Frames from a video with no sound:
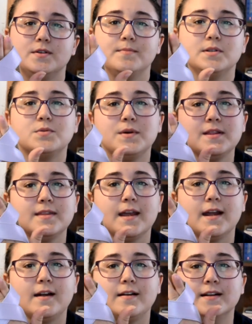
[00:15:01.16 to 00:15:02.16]
in between
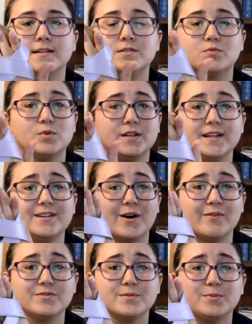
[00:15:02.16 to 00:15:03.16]
there and it's really
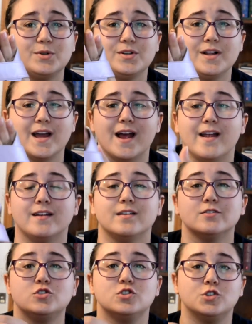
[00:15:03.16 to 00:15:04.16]
comfortable and
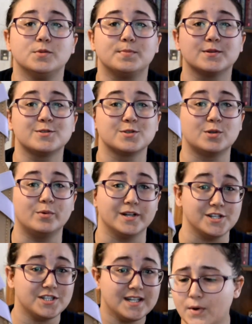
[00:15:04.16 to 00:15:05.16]
super
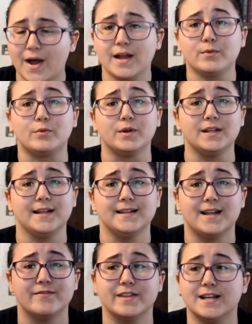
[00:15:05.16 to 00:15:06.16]
squishy. I really
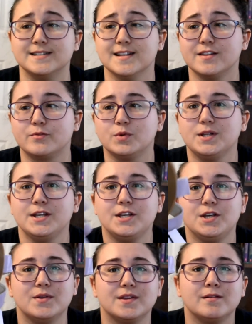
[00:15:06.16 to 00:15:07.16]
love these and they're really
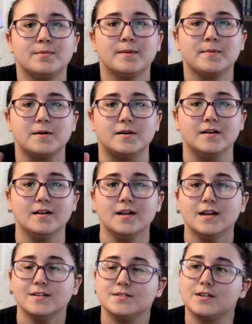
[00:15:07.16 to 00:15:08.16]
cute and they're purple.
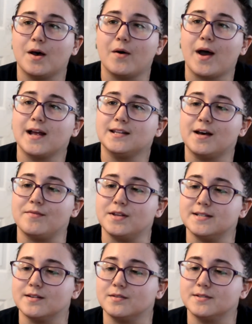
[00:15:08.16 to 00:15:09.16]
So I love
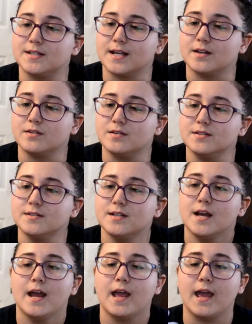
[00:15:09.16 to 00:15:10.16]
these little sandals
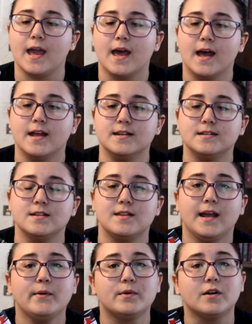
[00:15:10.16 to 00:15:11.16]
and
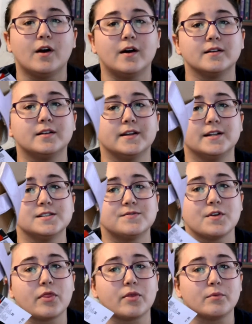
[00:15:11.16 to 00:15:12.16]
they were on clearance
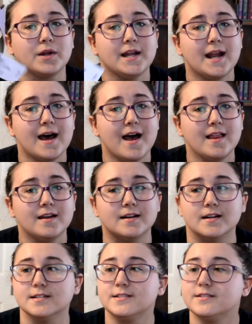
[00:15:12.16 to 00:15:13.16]
for
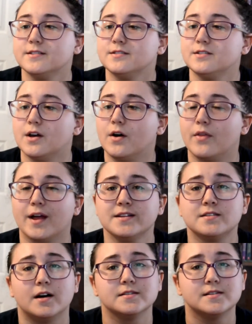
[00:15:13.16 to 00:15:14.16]
$3. So
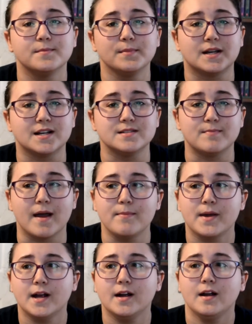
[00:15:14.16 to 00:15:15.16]
that's awesome because my
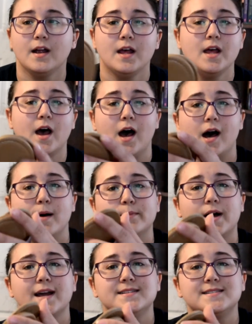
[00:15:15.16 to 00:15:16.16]
pair, um,
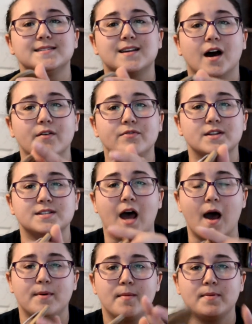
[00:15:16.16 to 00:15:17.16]
I scuff the
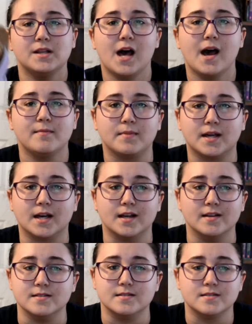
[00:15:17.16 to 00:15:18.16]
top up a lot
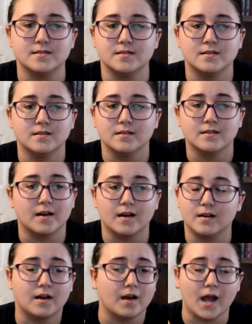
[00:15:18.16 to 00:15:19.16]
because
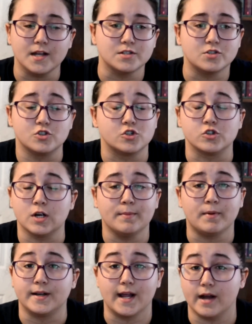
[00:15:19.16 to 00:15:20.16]
I just trip
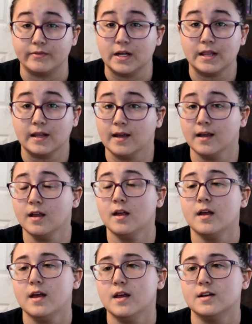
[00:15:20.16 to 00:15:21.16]
on everything.
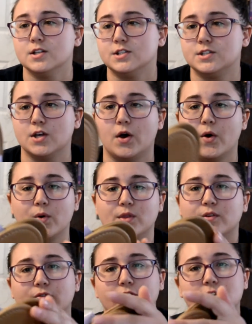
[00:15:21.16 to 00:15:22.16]
So
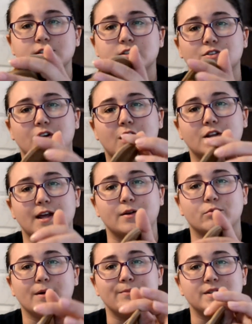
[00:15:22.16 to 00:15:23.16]
the fronts are all
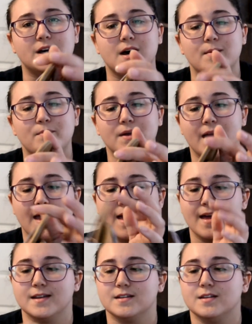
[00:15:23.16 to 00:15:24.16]
like ripped up
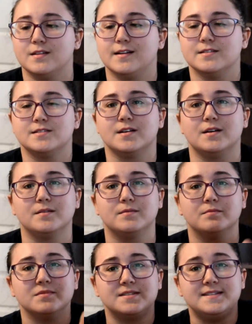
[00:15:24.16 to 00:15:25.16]
and there's a
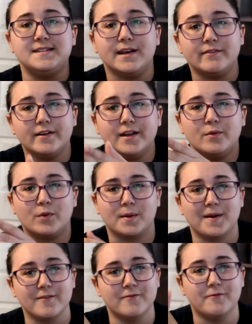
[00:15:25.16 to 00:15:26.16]
divot where
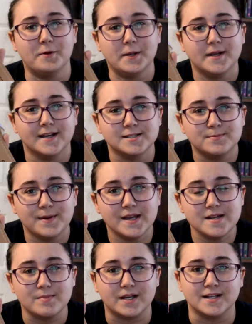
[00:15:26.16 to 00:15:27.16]
my foot has
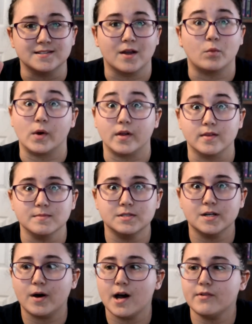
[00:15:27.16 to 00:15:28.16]
been because I wear them
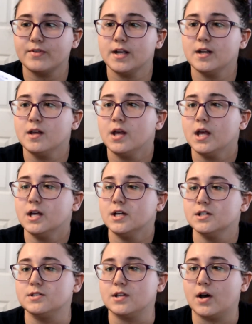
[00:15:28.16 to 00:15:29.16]
so often.
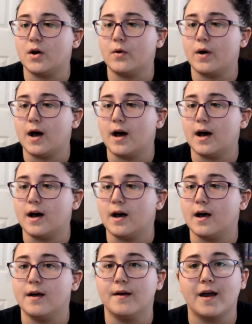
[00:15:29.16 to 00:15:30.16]
So
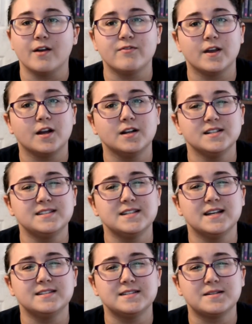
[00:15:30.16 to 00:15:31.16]
uh, I figured it's,
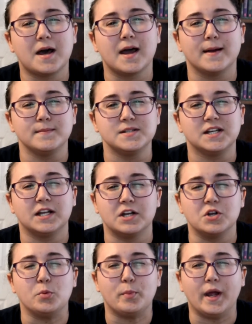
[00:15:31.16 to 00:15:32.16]
it's time to get a
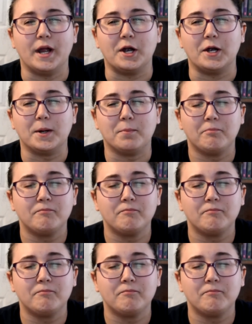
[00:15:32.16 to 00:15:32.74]
new pair.